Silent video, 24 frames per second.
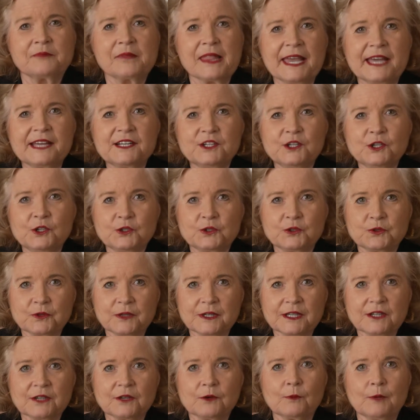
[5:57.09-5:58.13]
At New
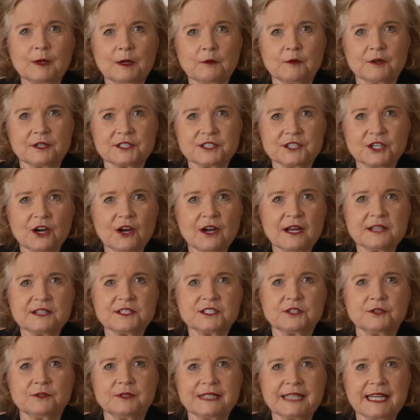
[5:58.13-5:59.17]
Trier, we were taught
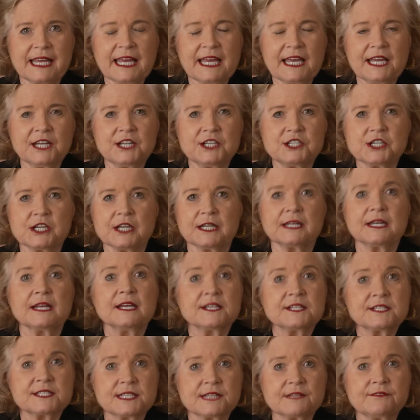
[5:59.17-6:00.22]
to engage in
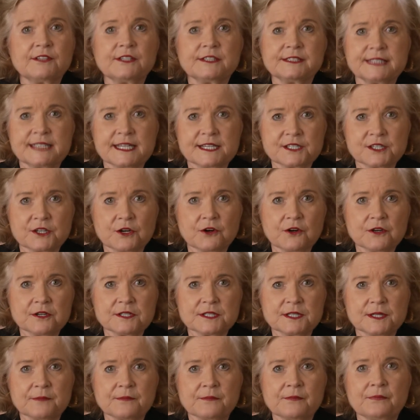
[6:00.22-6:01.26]
civil
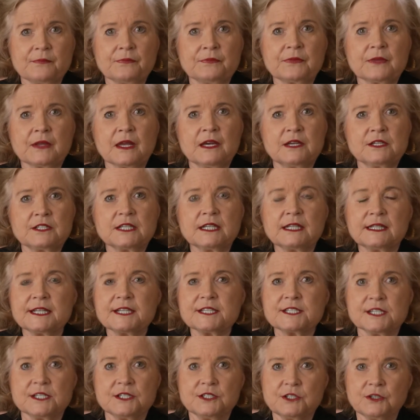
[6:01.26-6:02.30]
discourse, to
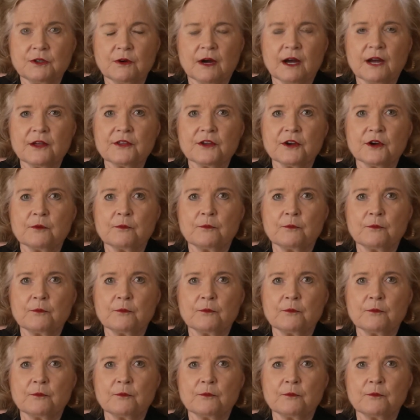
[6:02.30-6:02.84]
listen to other